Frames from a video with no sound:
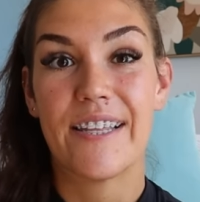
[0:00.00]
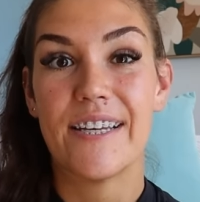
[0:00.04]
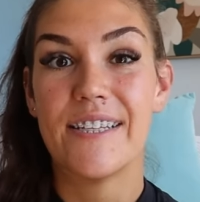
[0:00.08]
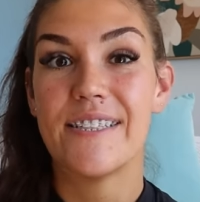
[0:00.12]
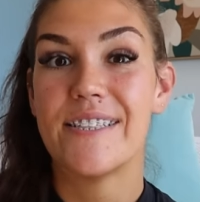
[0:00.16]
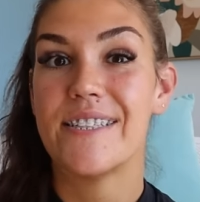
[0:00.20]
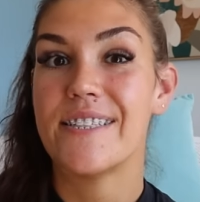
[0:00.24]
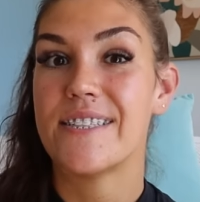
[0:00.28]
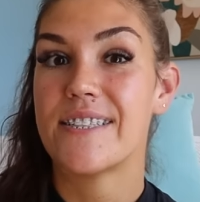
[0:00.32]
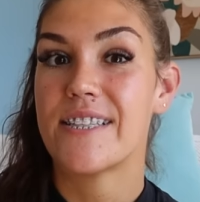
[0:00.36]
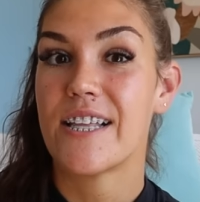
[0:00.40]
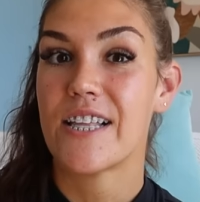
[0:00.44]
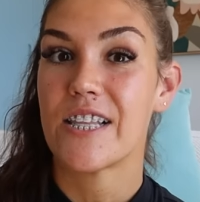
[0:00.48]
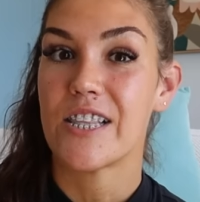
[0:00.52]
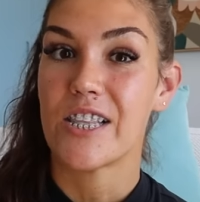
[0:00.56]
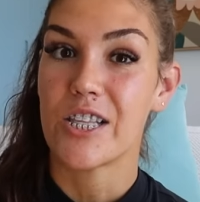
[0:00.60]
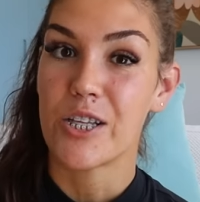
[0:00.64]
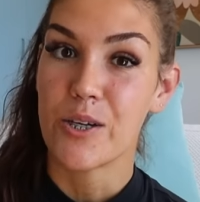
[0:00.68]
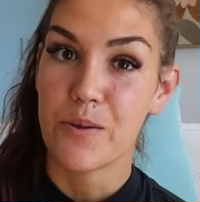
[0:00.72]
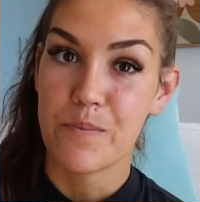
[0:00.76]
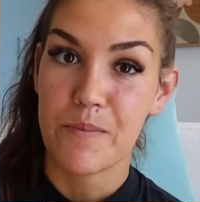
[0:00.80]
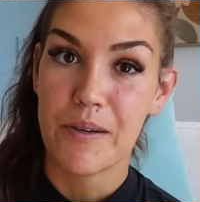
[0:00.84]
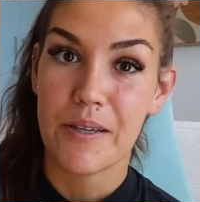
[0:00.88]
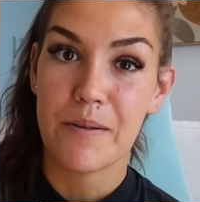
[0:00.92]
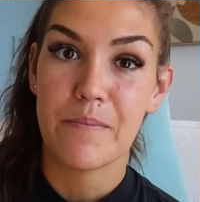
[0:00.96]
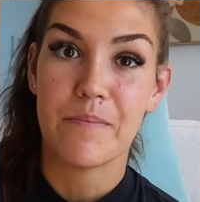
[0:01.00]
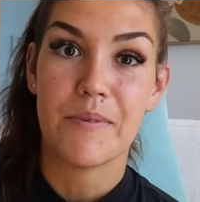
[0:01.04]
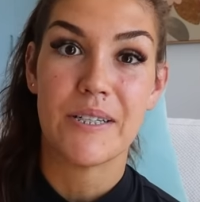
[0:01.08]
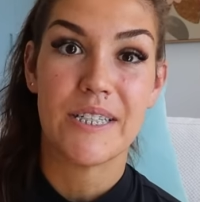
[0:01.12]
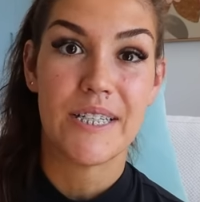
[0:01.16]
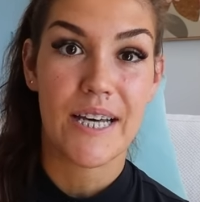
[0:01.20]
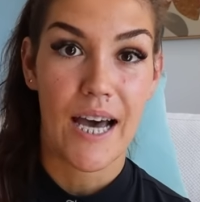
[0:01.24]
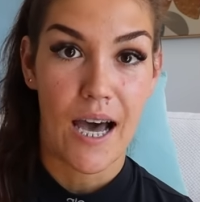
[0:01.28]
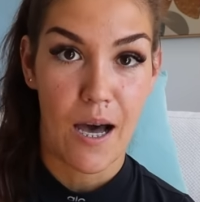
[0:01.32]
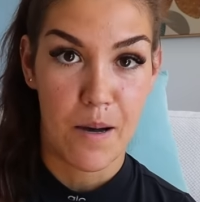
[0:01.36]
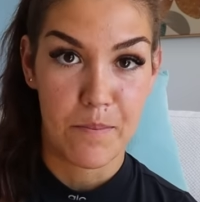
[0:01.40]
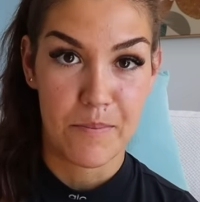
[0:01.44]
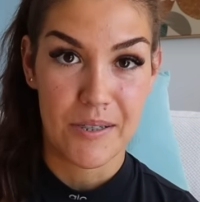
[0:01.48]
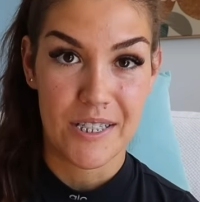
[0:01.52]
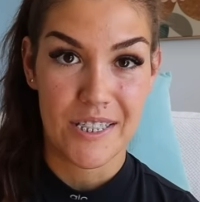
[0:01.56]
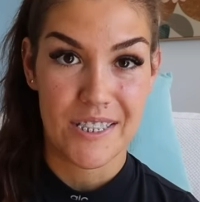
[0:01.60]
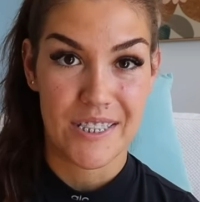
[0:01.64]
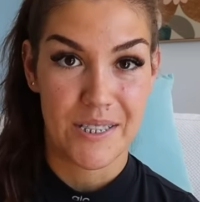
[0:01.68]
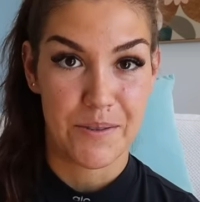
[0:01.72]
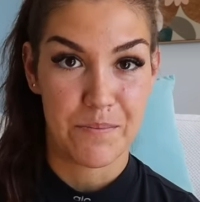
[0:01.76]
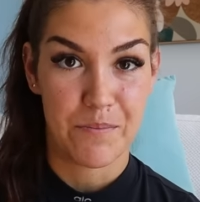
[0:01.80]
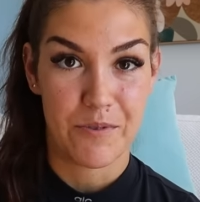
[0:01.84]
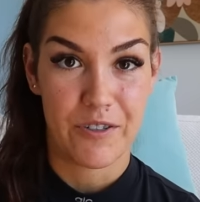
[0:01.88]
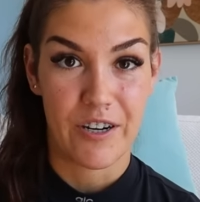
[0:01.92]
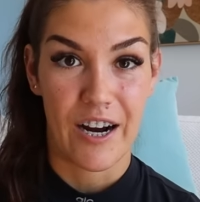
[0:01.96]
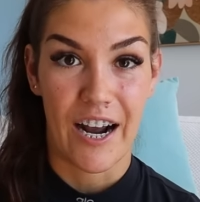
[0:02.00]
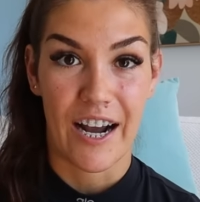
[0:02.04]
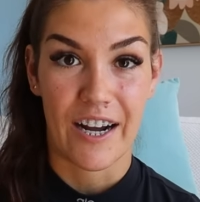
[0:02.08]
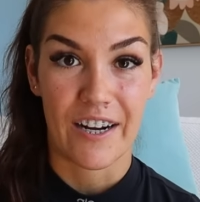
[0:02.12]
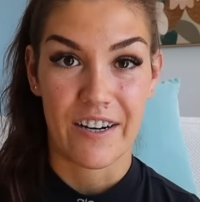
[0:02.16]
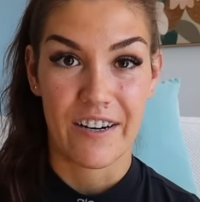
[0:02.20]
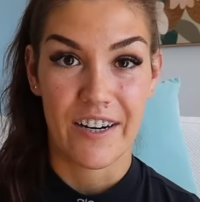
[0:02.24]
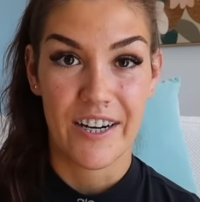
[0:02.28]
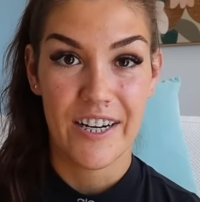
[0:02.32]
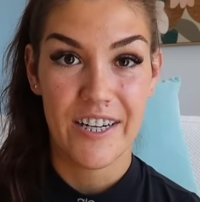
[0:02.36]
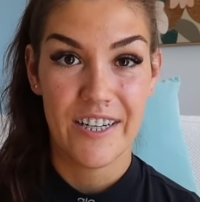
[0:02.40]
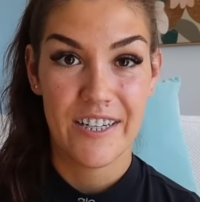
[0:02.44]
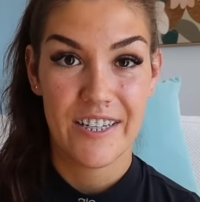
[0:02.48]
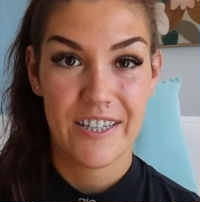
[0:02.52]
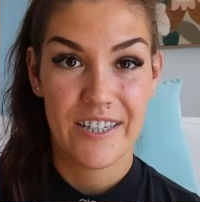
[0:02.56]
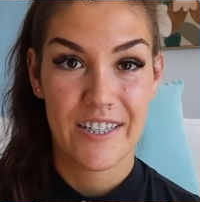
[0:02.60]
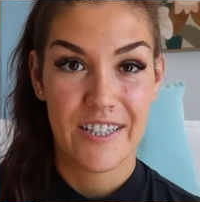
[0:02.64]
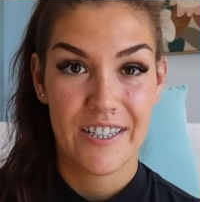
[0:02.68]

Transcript: This is the Lumen metabolism tracker.